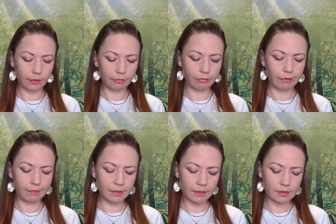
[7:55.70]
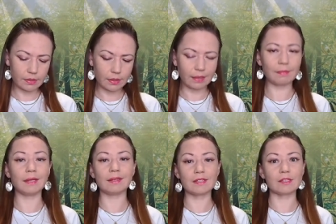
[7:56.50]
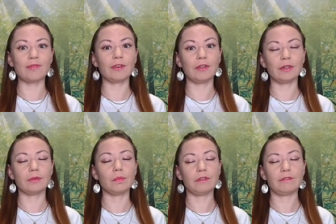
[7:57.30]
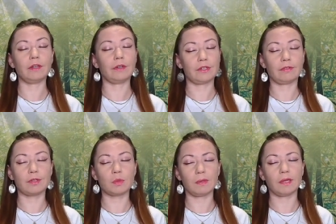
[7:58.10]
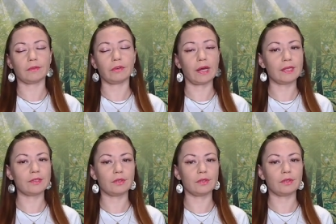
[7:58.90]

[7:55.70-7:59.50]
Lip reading: For feminines, and I mean this is could be figuratively speaking, right?